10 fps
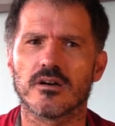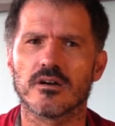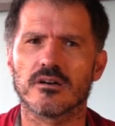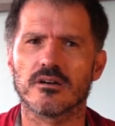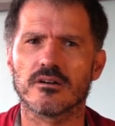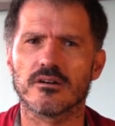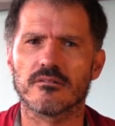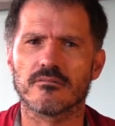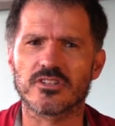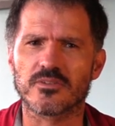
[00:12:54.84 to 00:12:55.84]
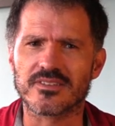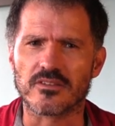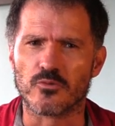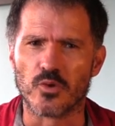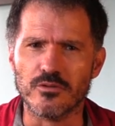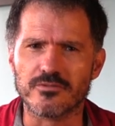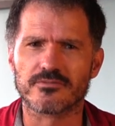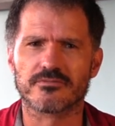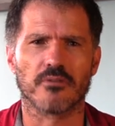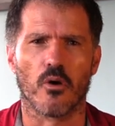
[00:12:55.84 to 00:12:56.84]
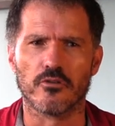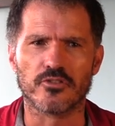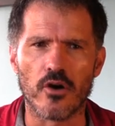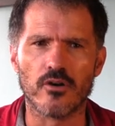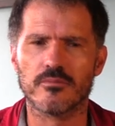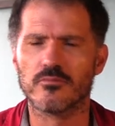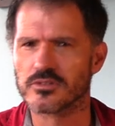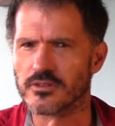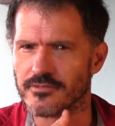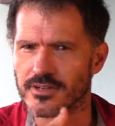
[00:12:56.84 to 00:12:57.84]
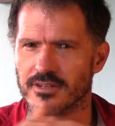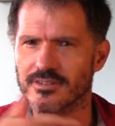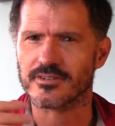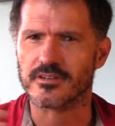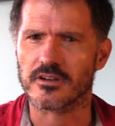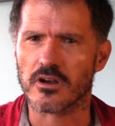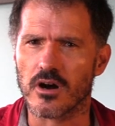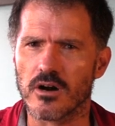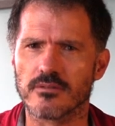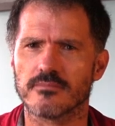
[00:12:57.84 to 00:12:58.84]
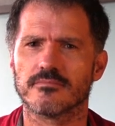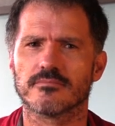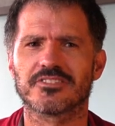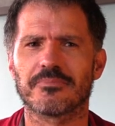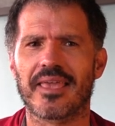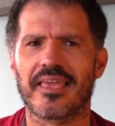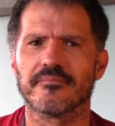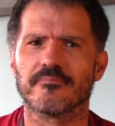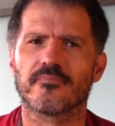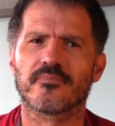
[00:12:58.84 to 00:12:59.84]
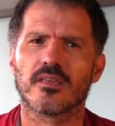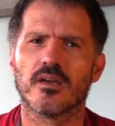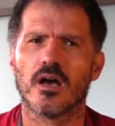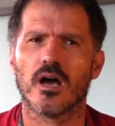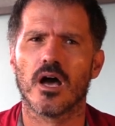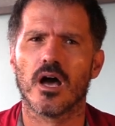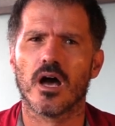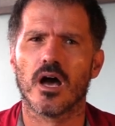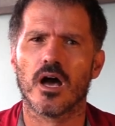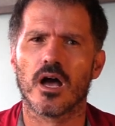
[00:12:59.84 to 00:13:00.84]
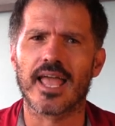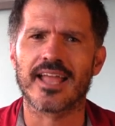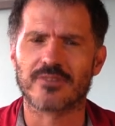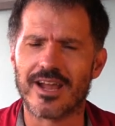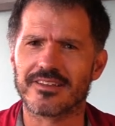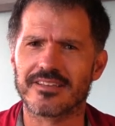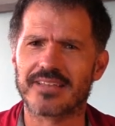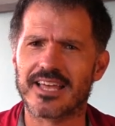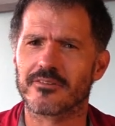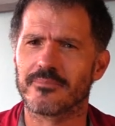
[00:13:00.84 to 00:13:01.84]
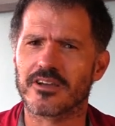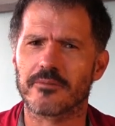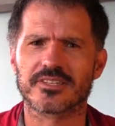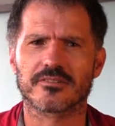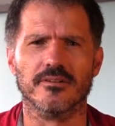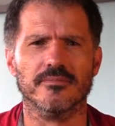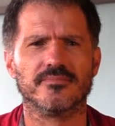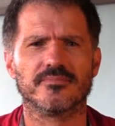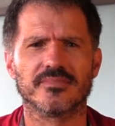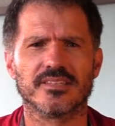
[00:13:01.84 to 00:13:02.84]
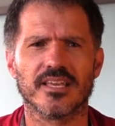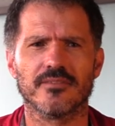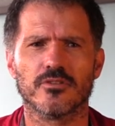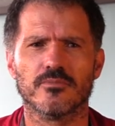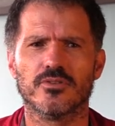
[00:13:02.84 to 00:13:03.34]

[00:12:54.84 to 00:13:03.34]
uh, which means a roof or dome with a very, very long span. And gravity, that's a big obstacle. If you